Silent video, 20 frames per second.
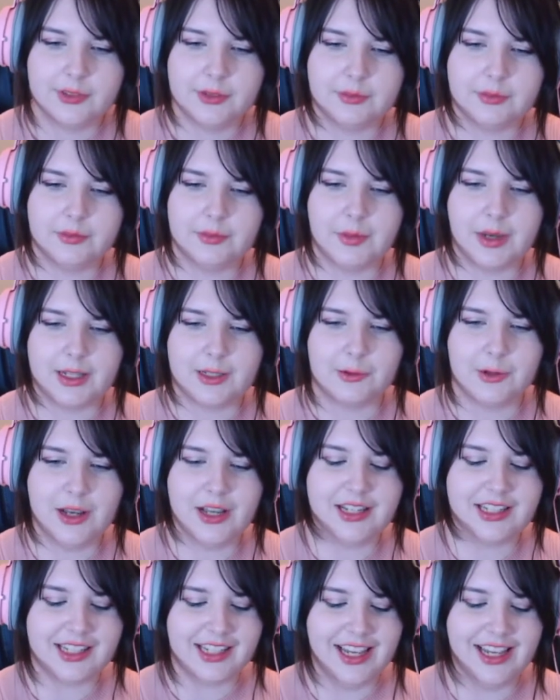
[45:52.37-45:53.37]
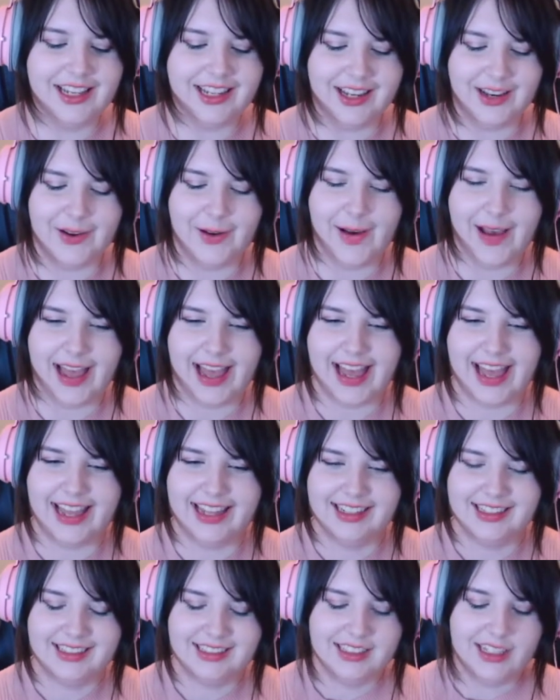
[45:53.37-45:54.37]
That's the worst thing I
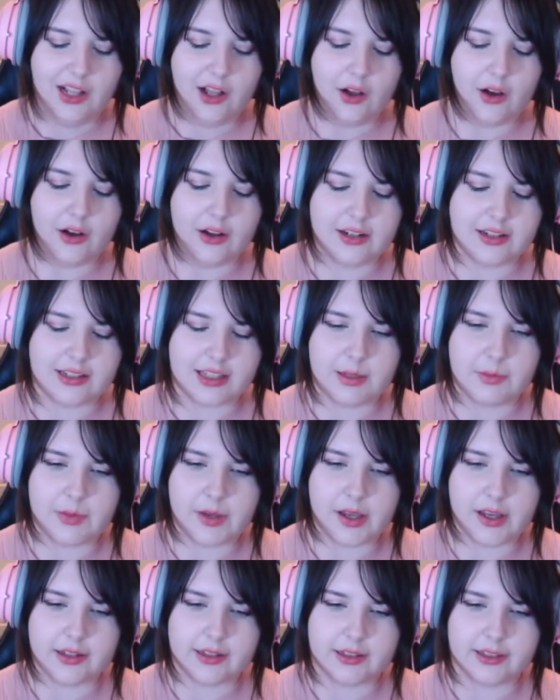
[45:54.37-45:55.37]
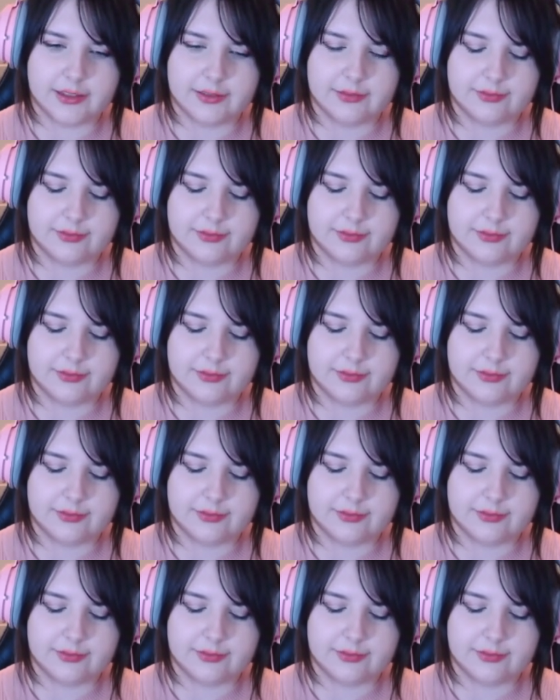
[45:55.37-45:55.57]
ahead. Honestly, Burger.